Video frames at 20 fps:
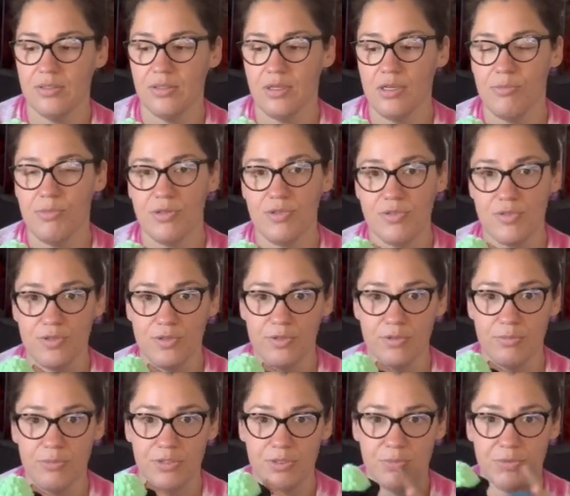Almost
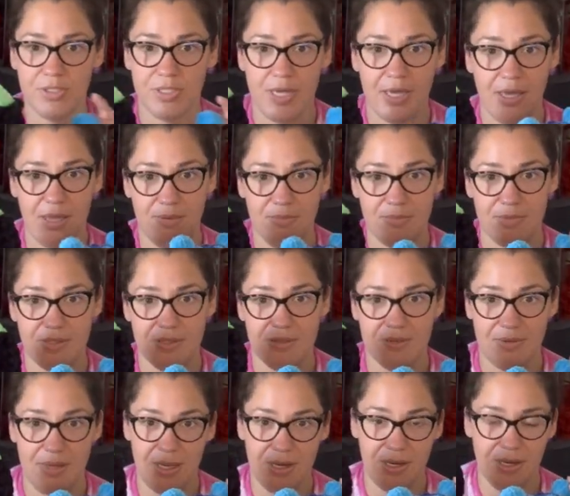sold multiple times,
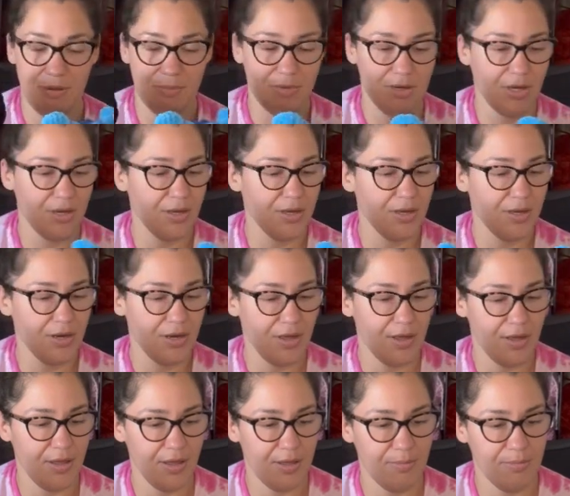ended up not.
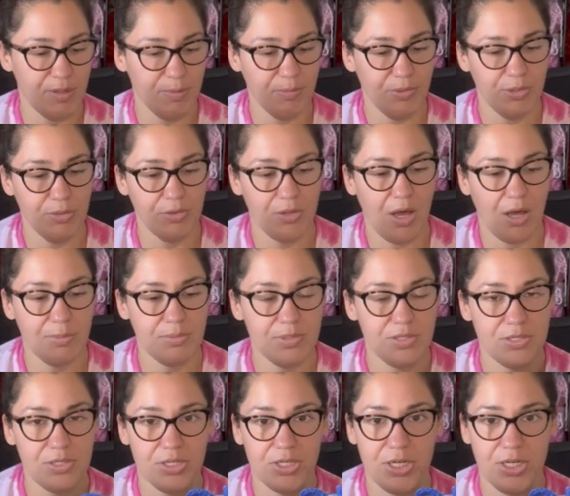The blue
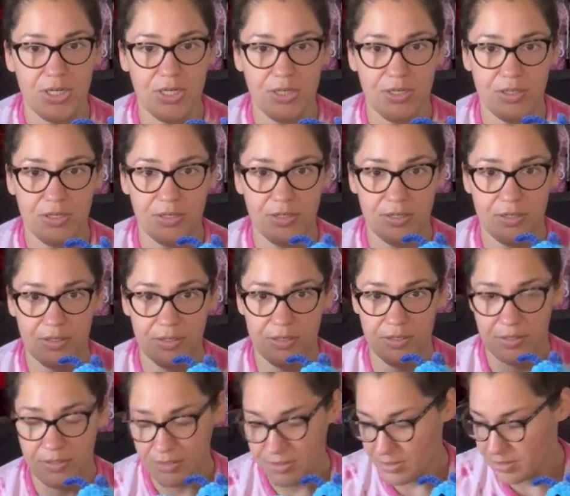lobster
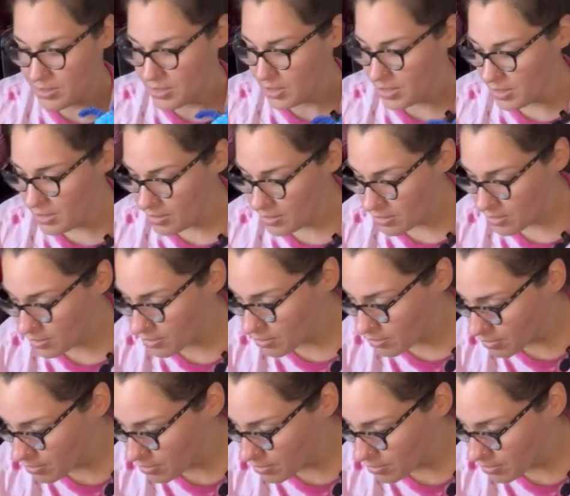didn't.